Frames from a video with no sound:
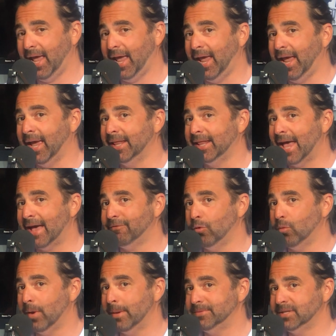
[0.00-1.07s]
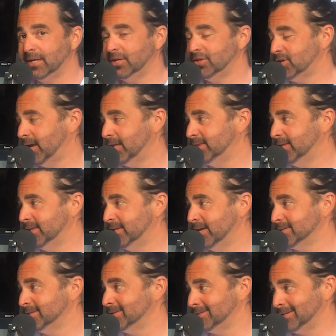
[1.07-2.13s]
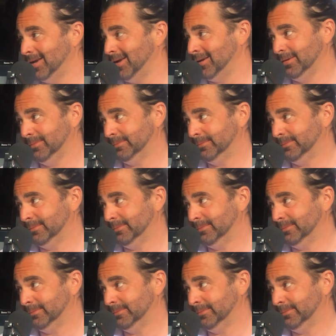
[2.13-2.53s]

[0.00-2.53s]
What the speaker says: and have a website chat that doesn't suck.